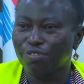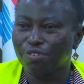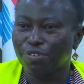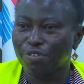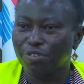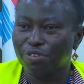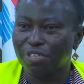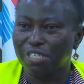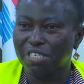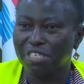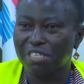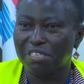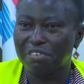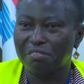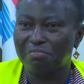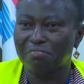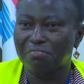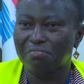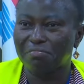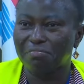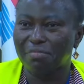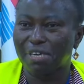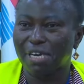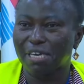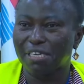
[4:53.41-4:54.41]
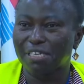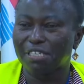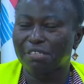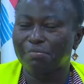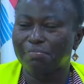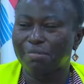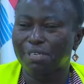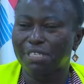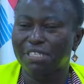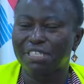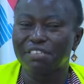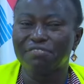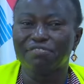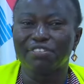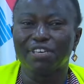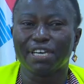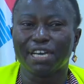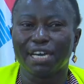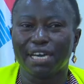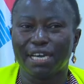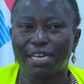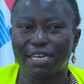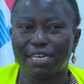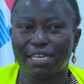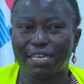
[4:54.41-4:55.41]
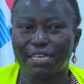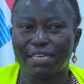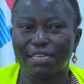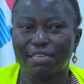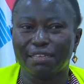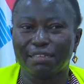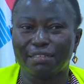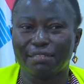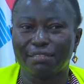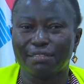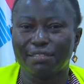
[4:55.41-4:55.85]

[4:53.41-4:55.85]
Tourism and specifically